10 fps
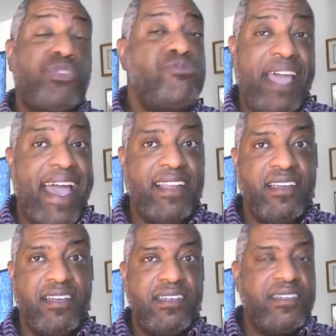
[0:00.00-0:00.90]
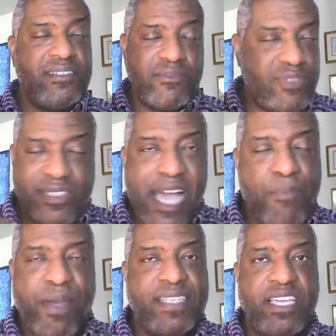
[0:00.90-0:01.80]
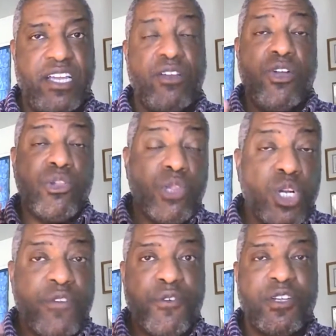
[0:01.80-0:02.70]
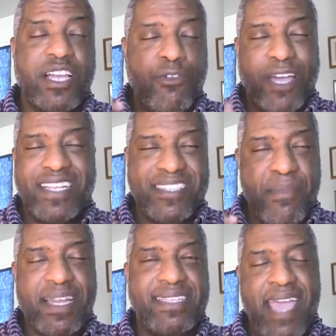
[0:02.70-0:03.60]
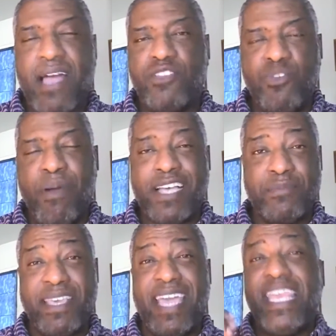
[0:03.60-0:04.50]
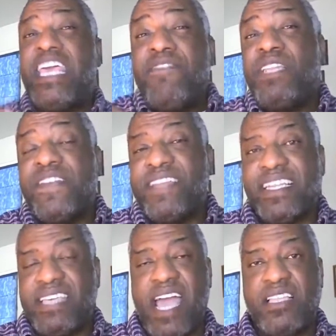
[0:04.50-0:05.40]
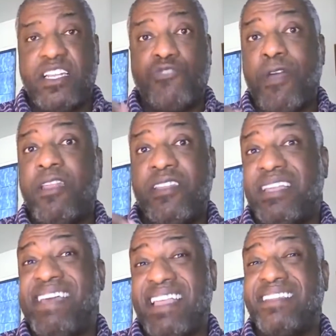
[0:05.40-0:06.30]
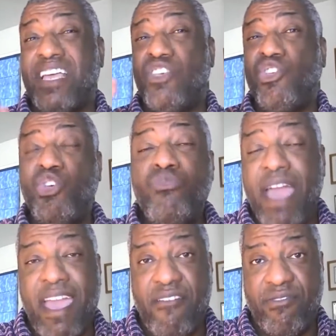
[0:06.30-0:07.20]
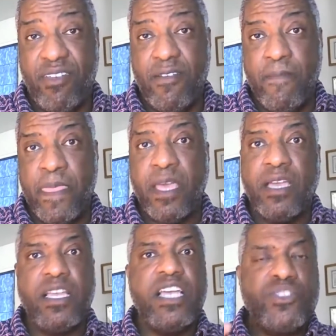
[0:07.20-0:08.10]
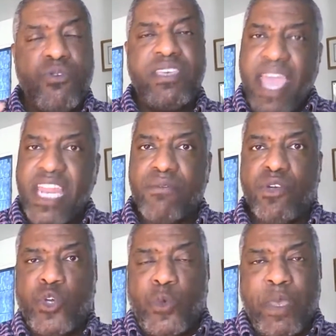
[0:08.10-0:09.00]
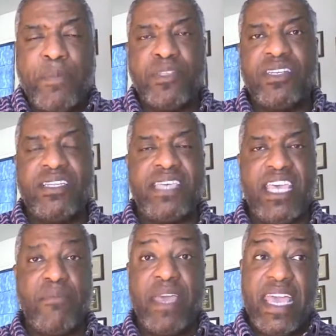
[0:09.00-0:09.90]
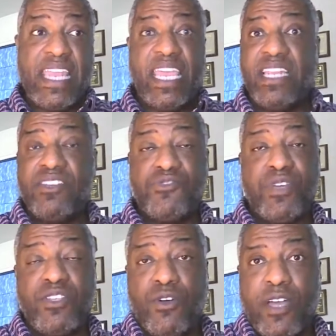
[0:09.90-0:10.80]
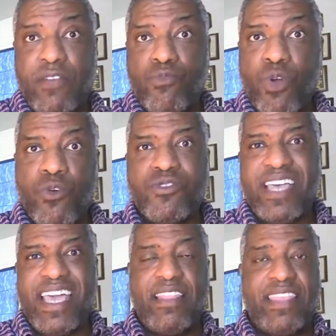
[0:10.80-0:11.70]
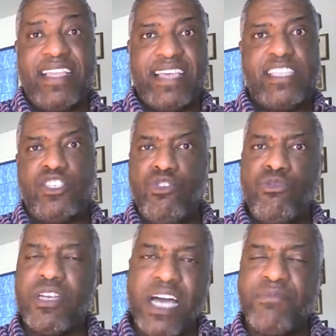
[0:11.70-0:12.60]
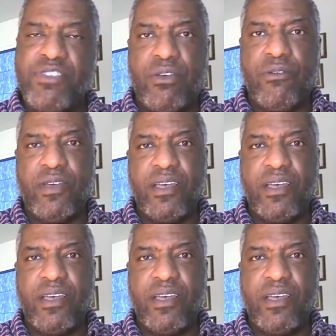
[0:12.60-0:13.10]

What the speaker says: So don't do that. Stop right there. Look for the greatest amount of talent you possibly can, even if that talent is greater than the talent that you have. It's okay to recruit people to the team in industries or in roles and things that you look up to.